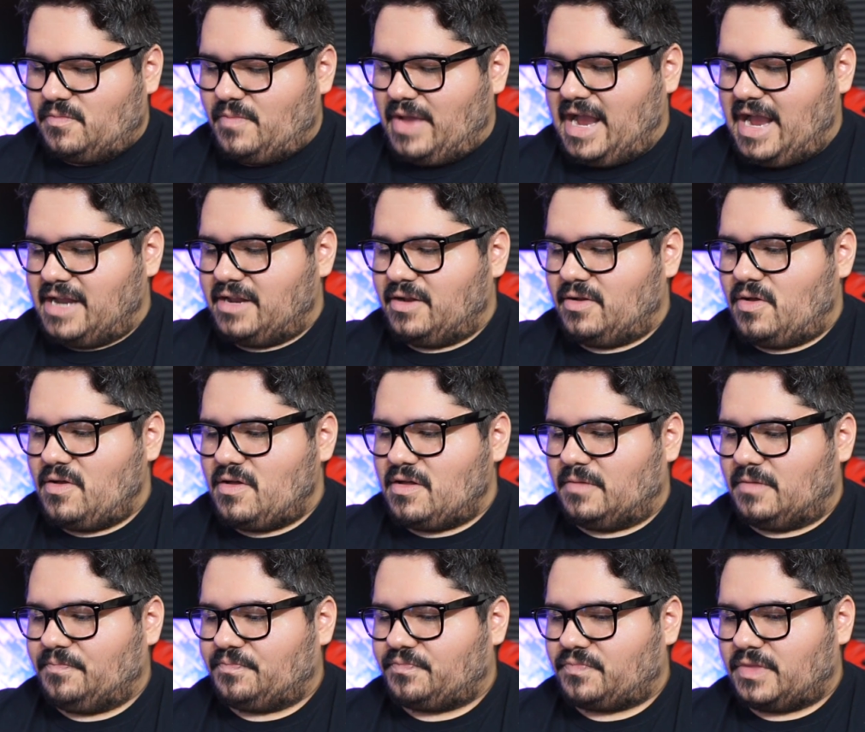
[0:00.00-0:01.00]
bad at
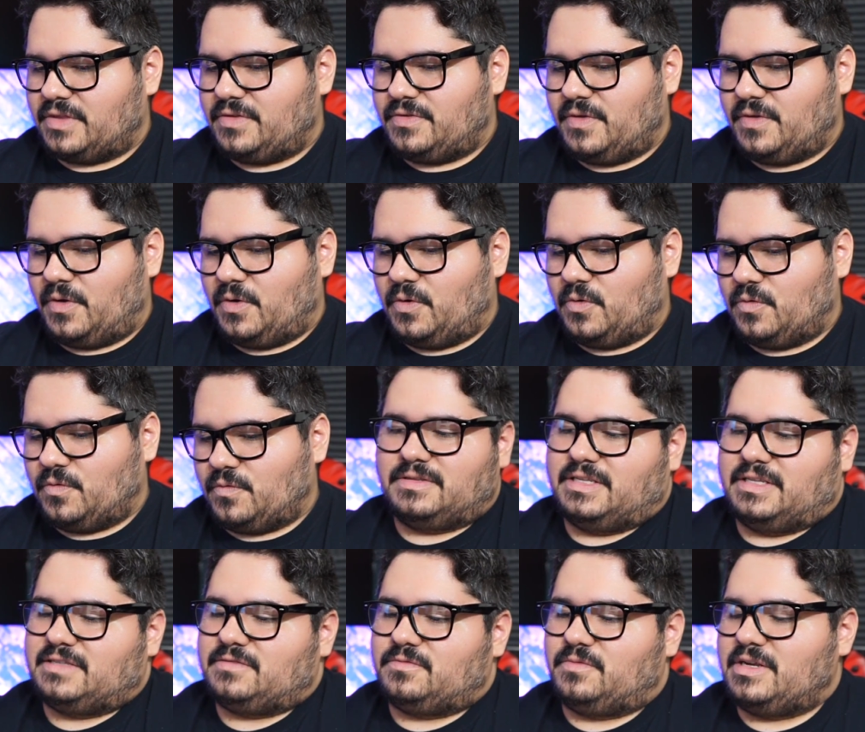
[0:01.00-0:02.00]
all. So
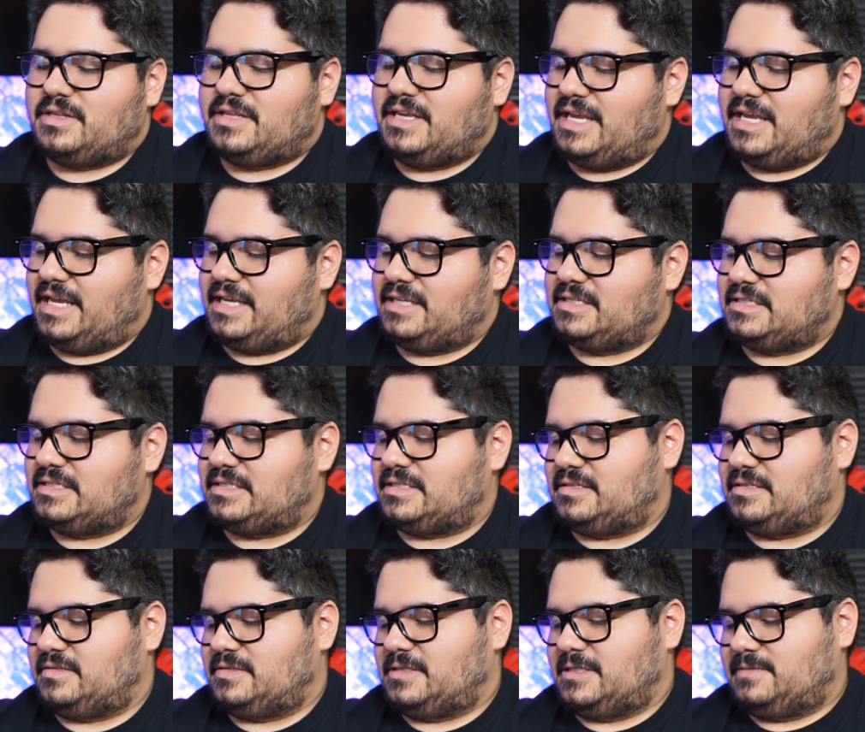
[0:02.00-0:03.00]
this really
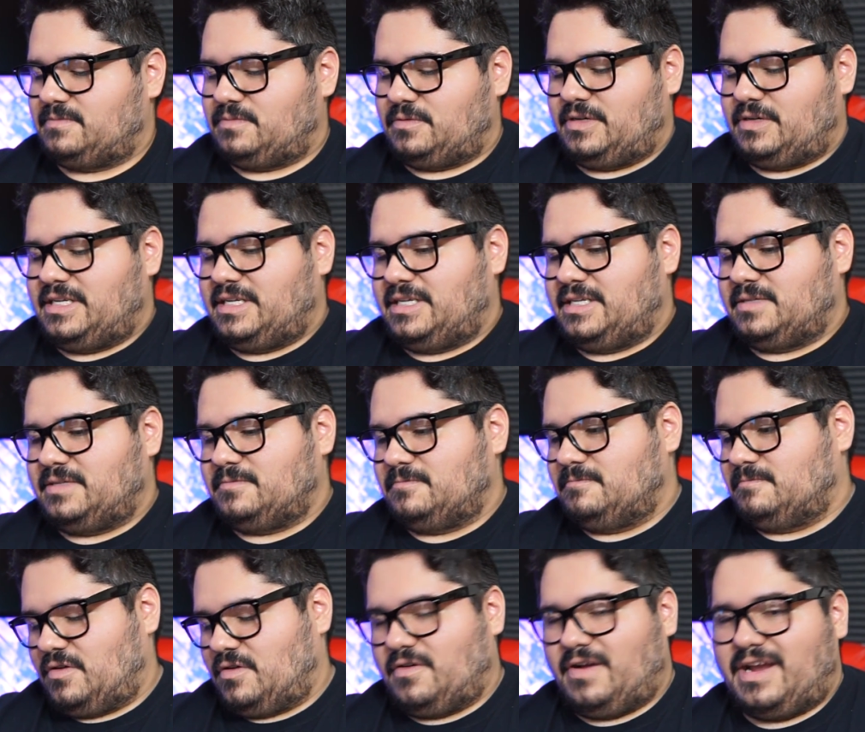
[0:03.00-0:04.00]
is a pretty
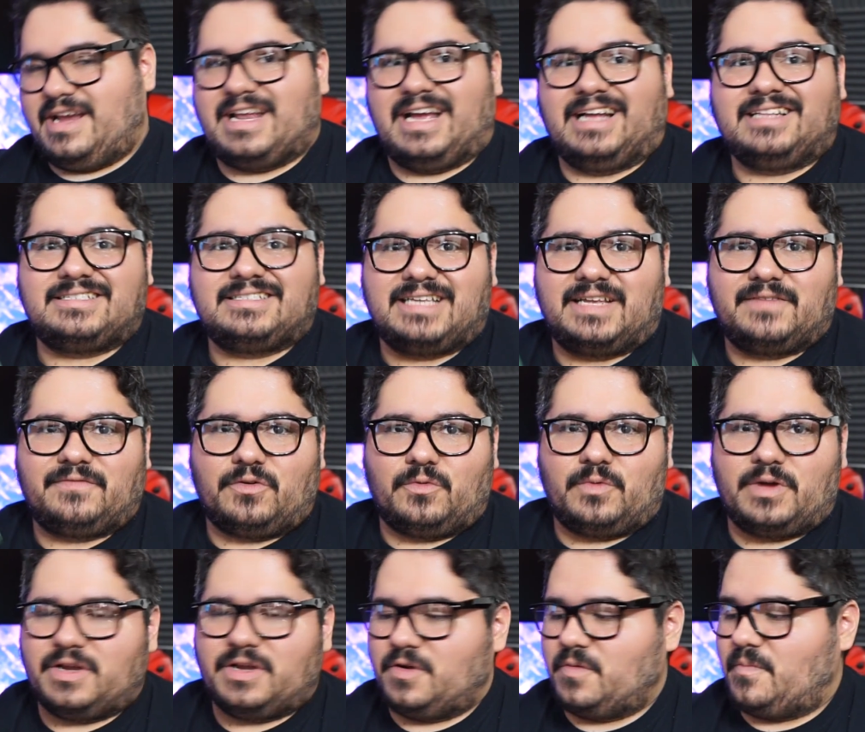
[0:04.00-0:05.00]
great headset for
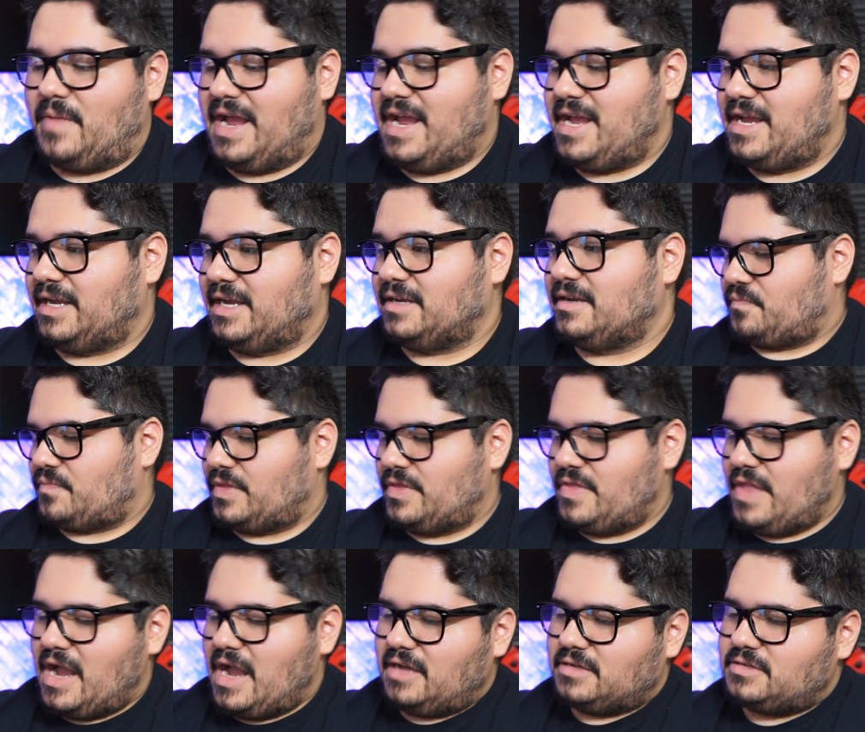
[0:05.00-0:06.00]
what you're paying.
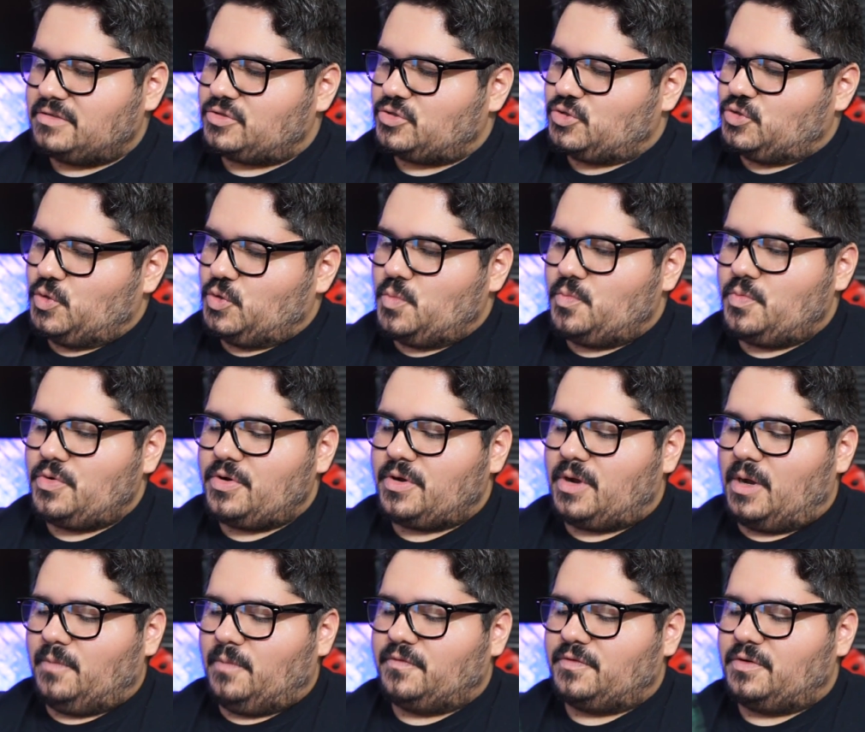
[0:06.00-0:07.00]
Not super
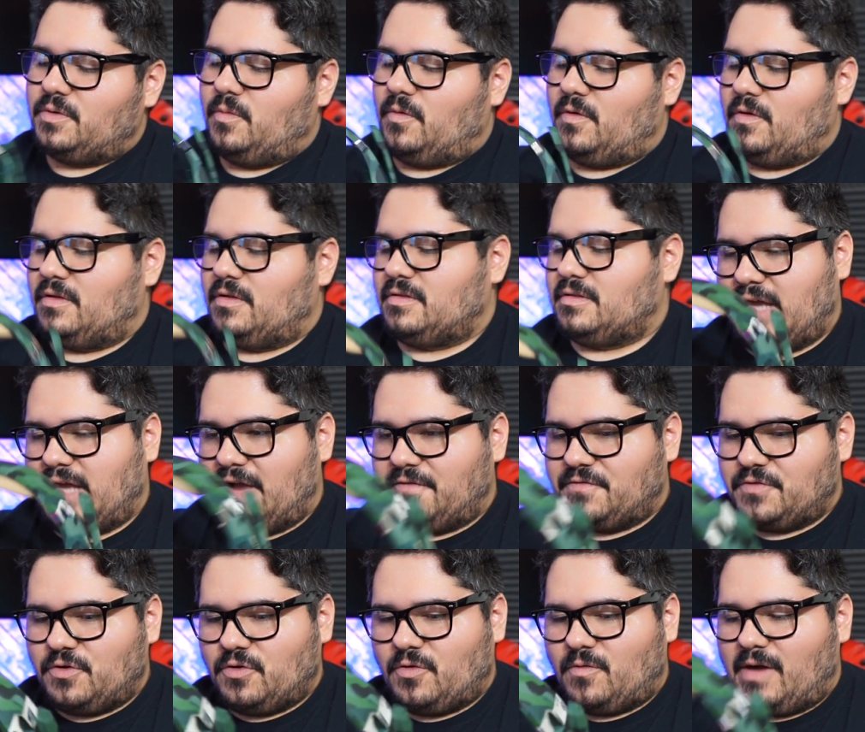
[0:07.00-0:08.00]
comfortable.
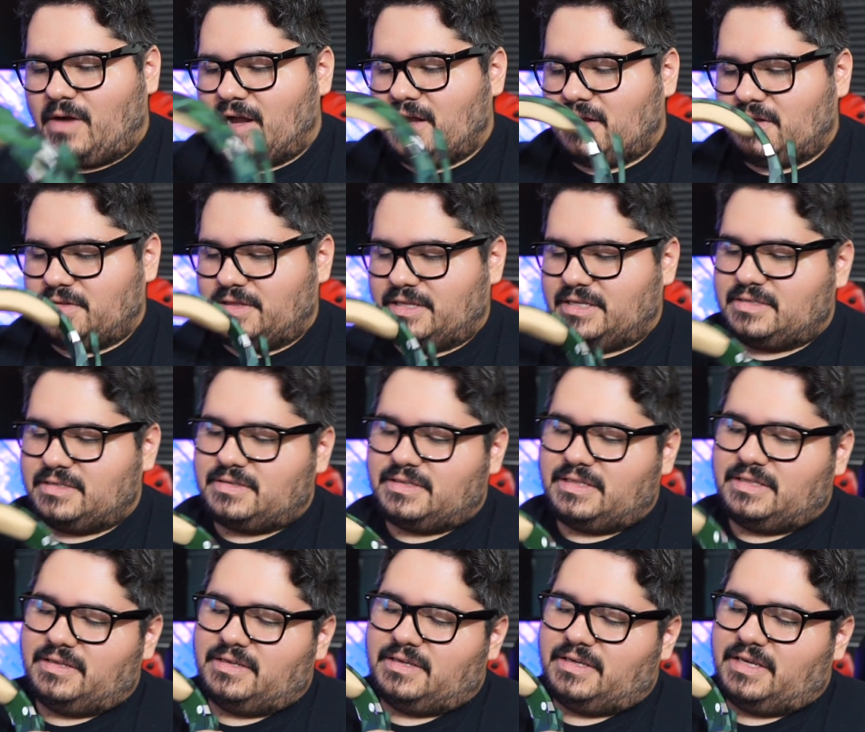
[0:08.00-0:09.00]
After a while,
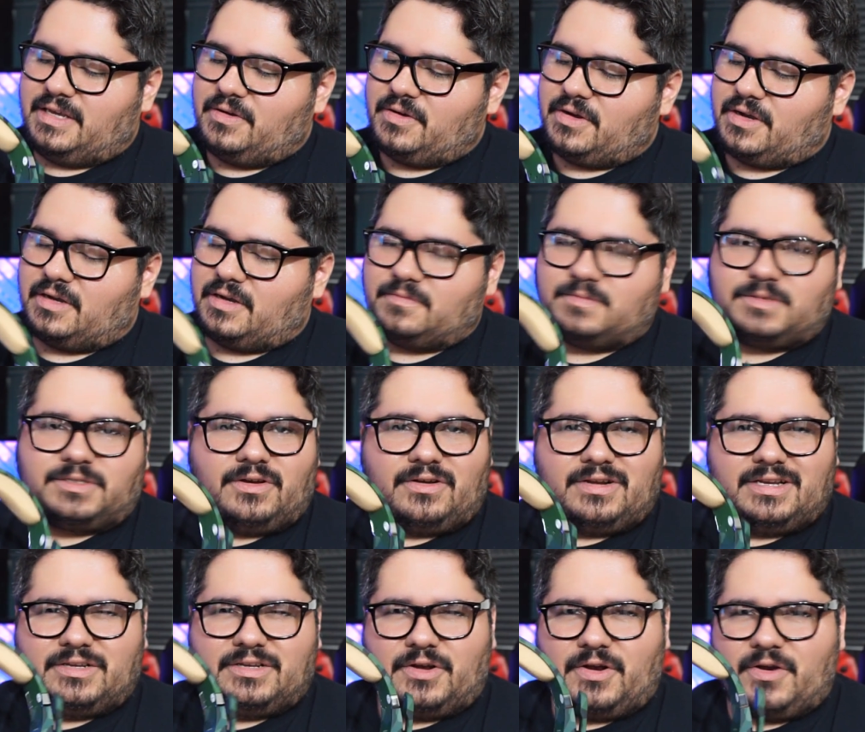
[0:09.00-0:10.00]
the ear cups
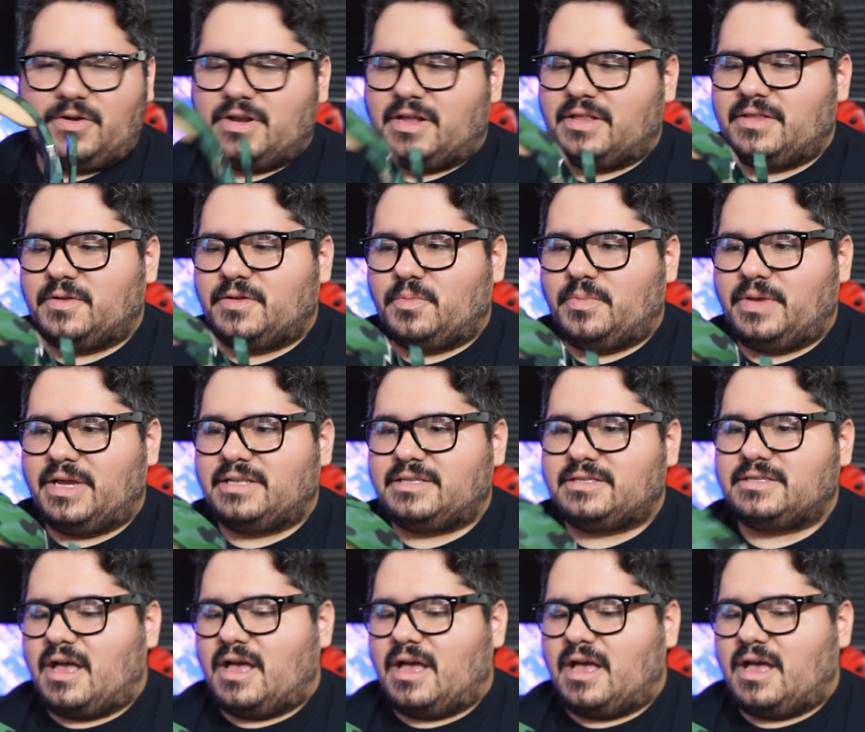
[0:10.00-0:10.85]
started to hurt a little bit.